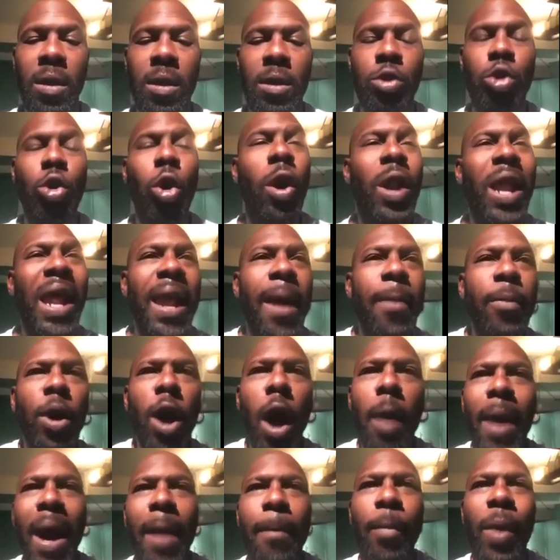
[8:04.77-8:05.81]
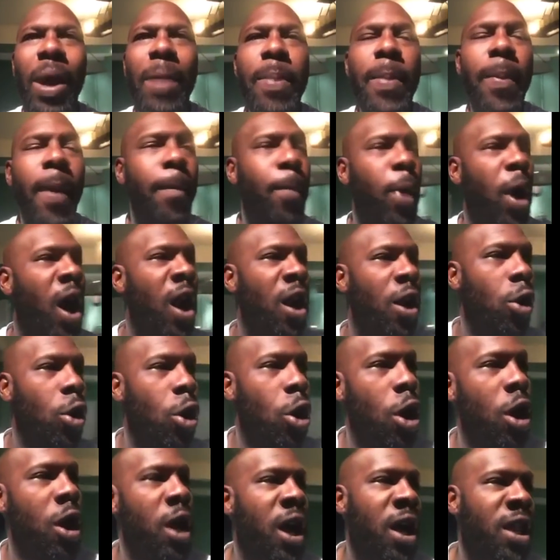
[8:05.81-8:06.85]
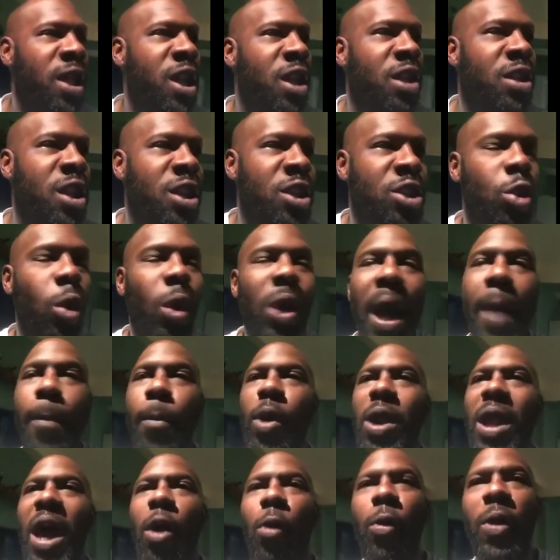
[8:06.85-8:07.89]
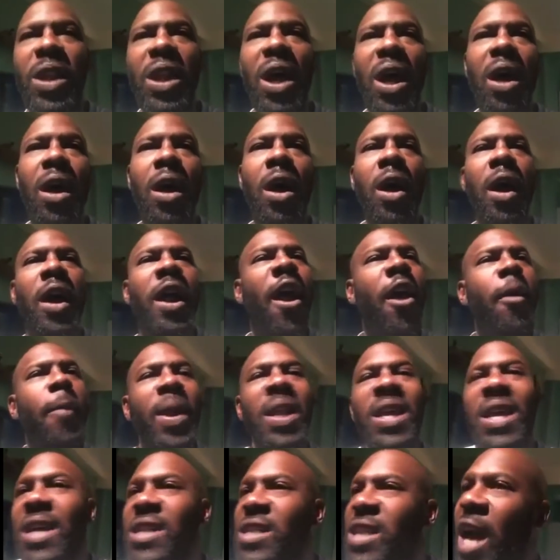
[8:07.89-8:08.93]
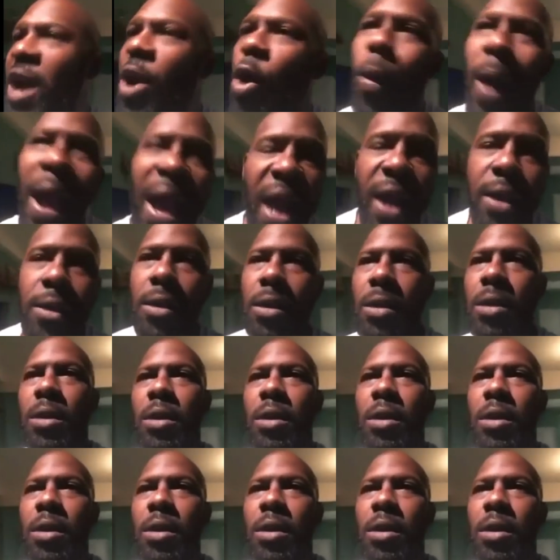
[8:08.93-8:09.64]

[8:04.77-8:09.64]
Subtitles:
Don't let them come and when people ball, oh, the Soca Monarch winner. Everybody just get quiet.